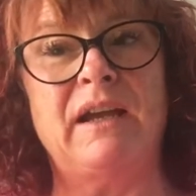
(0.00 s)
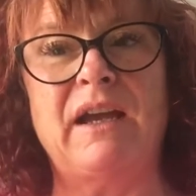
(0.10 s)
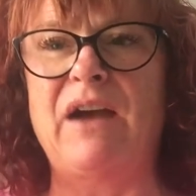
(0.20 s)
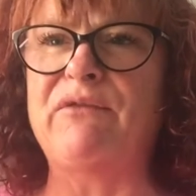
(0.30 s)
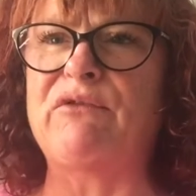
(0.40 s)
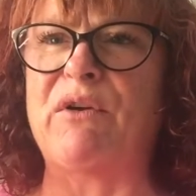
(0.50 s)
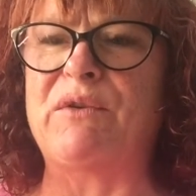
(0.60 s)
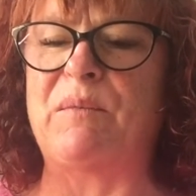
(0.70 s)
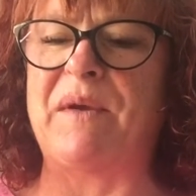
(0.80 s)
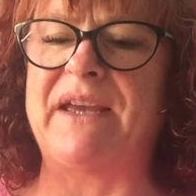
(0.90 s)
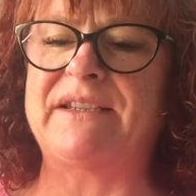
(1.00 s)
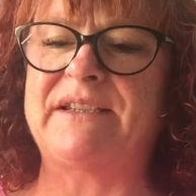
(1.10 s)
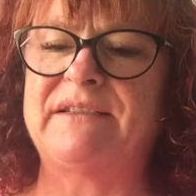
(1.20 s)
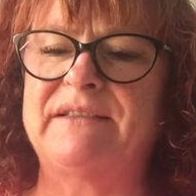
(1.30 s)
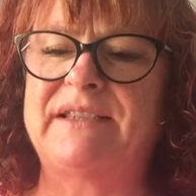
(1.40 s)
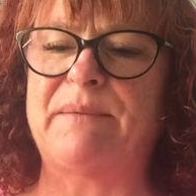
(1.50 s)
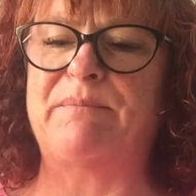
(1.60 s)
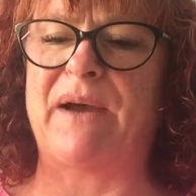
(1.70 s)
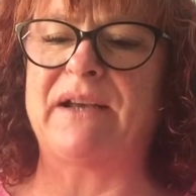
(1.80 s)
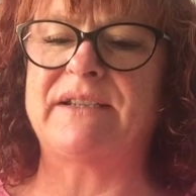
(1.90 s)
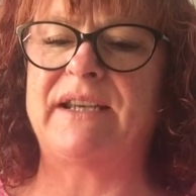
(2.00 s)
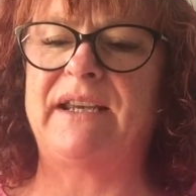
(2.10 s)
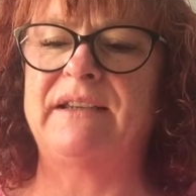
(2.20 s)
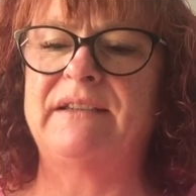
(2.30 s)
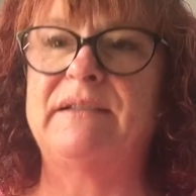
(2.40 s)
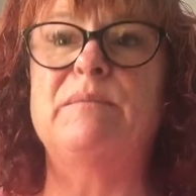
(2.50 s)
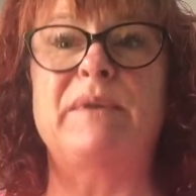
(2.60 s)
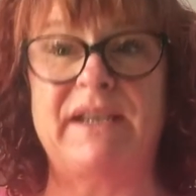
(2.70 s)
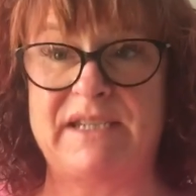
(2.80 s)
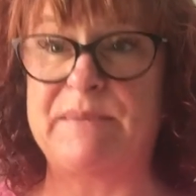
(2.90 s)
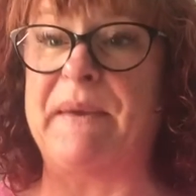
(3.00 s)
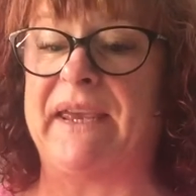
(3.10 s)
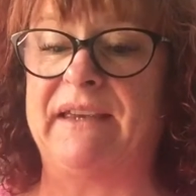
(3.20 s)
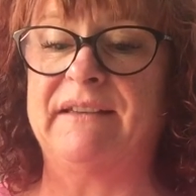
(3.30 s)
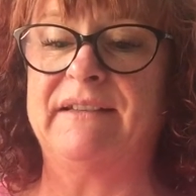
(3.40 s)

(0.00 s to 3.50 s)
I've grown a bit, said Bertie, but it's me.